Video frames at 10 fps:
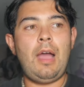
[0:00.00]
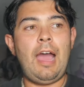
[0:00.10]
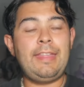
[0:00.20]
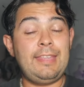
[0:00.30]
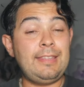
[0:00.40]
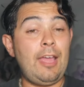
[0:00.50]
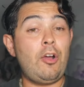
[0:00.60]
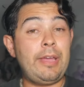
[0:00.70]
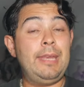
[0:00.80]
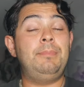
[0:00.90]
I think they
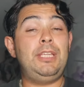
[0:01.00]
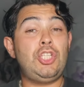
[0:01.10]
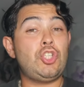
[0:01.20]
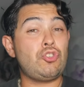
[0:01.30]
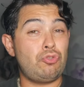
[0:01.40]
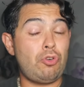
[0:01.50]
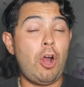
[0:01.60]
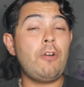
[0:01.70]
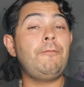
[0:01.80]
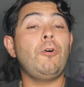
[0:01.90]
are going to be
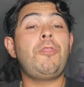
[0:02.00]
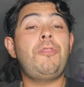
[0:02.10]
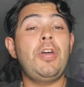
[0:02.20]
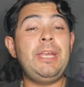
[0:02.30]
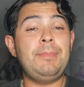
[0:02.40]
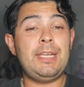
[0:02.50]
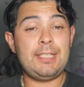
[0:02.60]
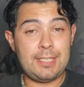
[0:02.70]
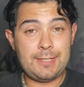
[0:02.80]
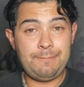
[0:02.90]
strong for 30
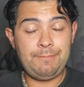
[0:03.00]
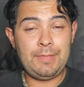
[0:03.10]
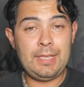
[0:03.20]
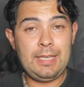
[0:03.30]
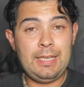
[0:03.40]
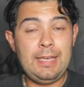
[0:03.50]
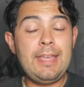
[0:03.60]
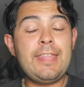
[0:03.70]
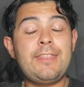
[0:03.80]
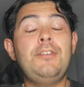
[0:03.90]
minutes.
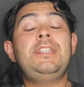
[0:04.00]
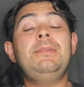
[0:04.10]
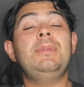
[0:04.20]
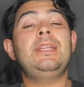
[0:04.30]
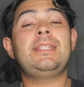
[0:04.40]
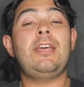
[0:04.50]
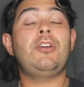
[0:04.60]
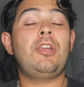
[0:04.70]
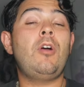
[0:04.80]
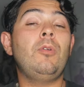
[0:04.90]
30 minutes, they're
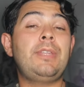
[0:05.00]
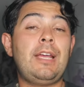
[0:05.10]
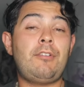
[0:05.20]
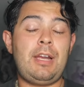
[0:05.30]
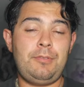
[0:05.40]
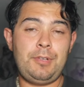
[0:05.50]
going to hold their ground.